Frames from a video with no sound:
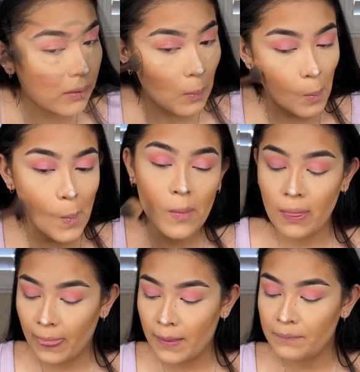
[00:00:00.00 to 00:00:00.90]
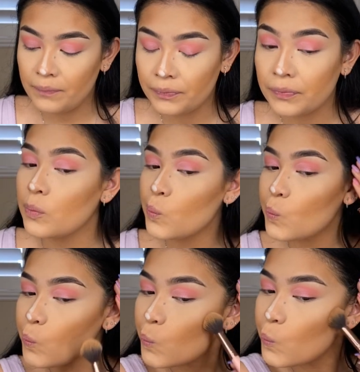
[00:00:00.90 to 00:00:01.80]

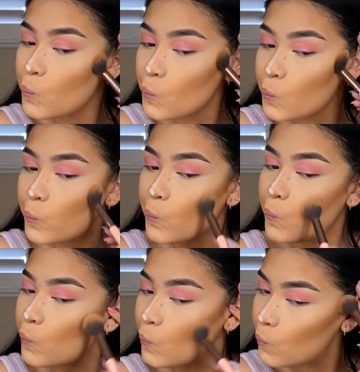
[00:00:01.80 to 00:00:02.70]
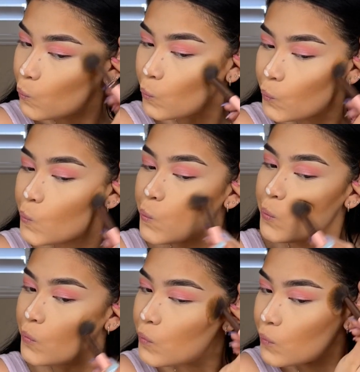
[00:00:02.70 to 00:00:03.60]

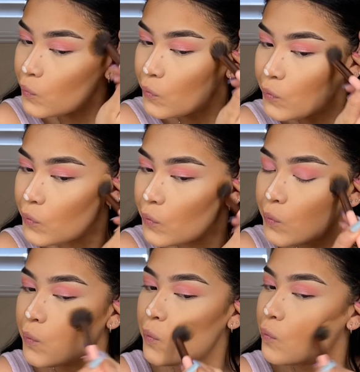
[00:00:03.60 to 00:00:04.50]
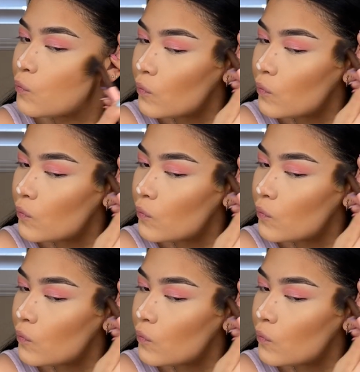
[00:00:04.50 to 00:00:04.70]
Nobody speaks.